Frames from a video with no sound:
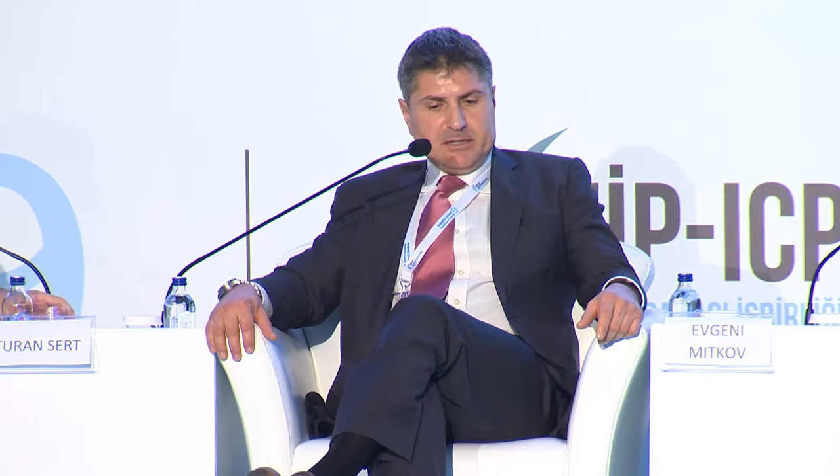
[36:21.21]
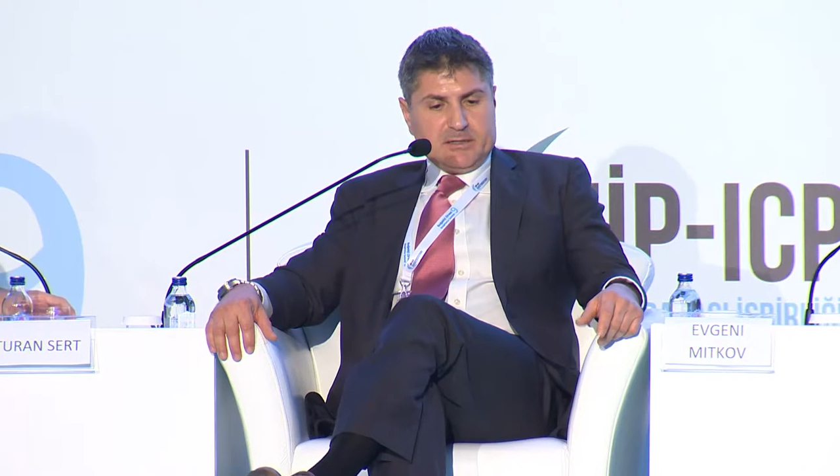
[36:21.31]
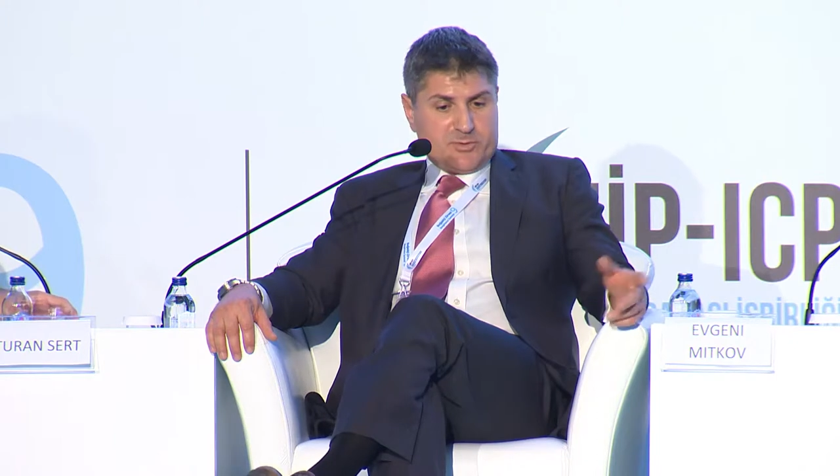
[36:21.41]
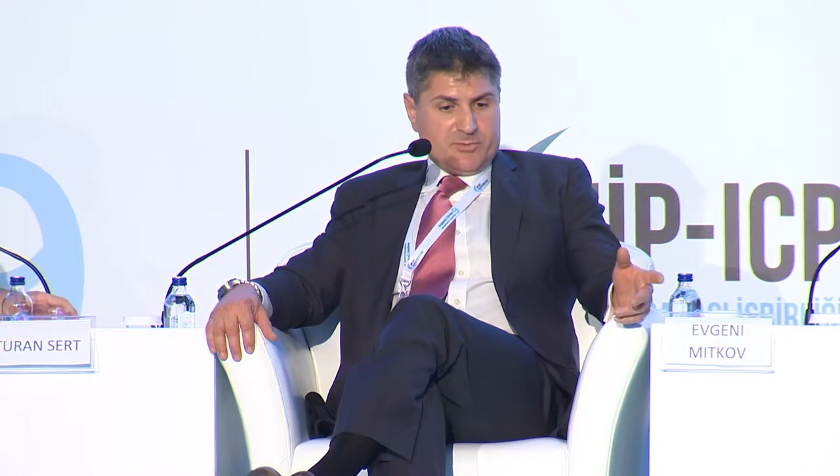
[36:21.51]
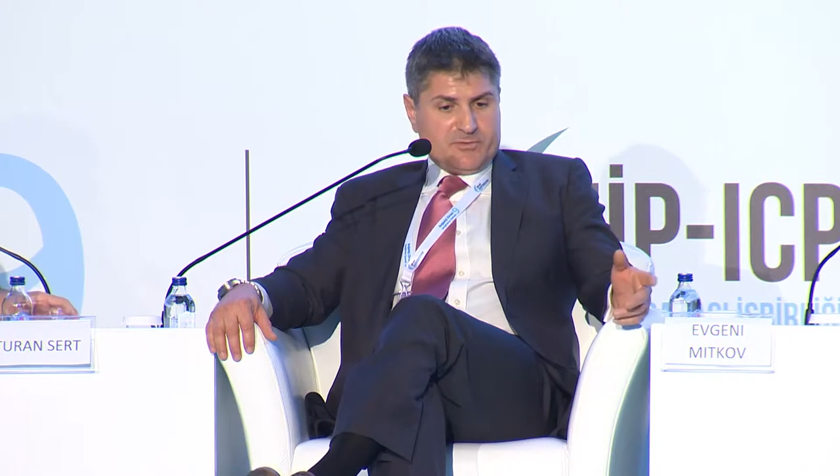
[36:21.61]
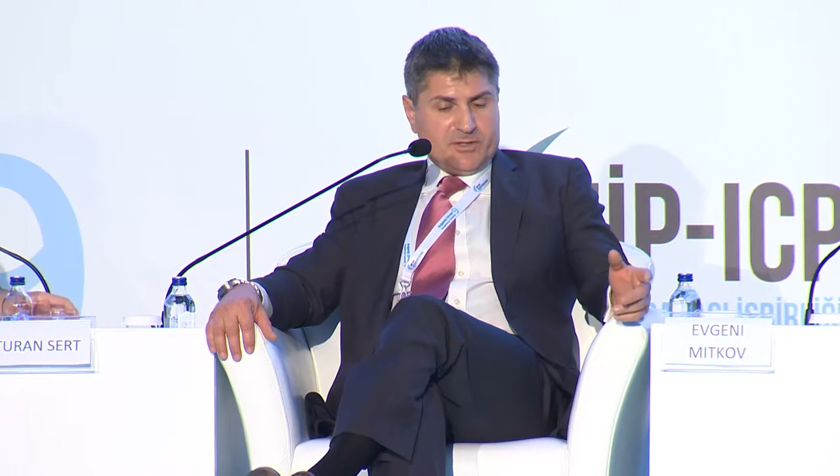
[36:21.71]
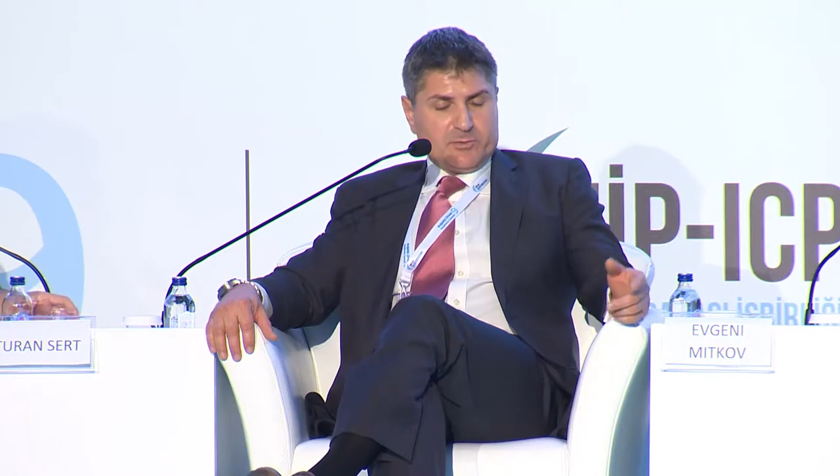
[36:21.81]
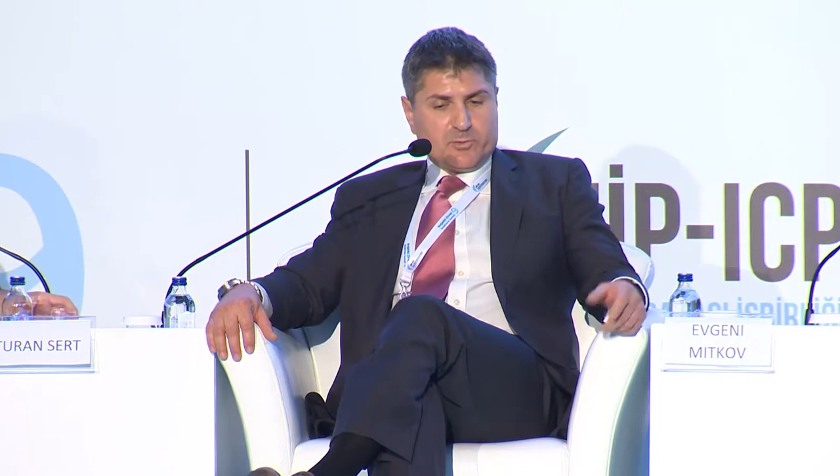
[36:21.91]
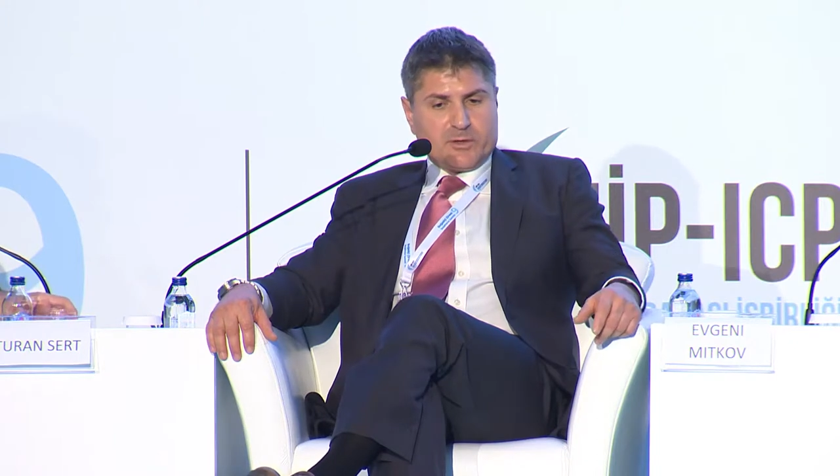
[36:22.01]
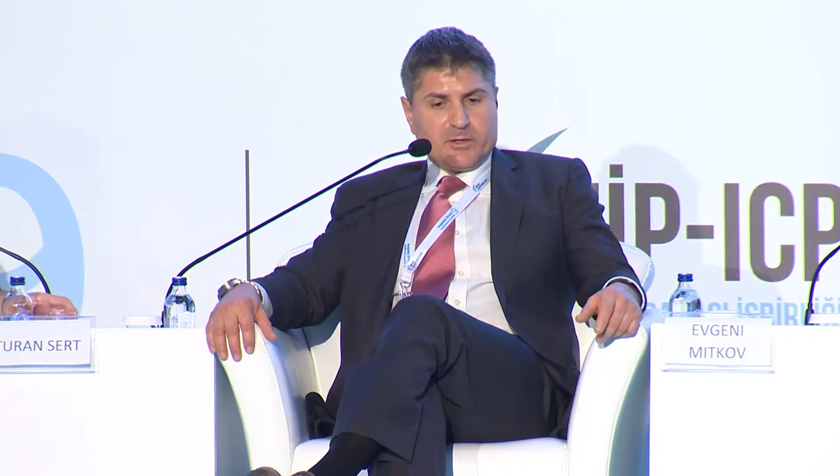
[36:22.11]
SWIFT
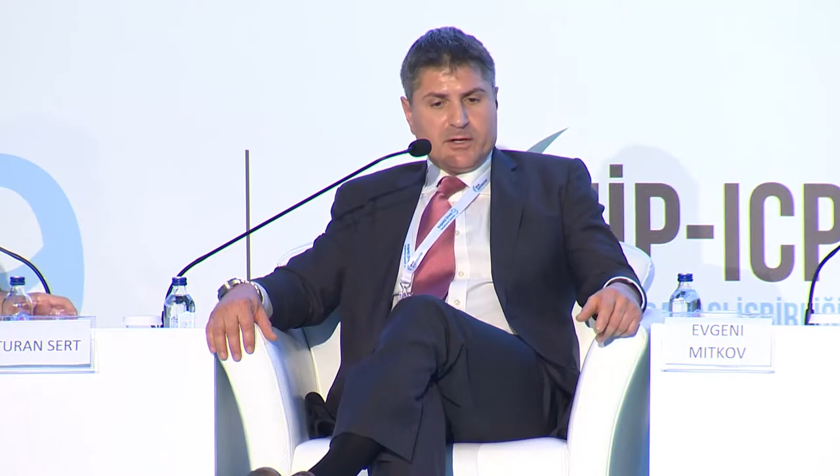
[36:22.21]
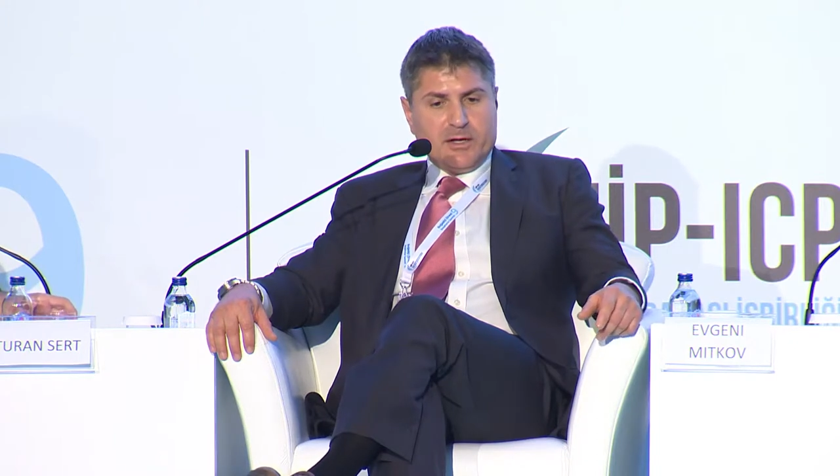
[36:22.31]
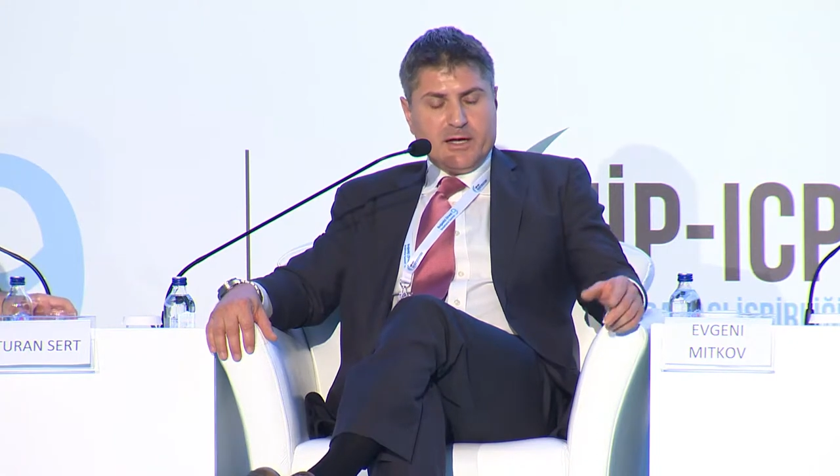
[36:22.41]
network.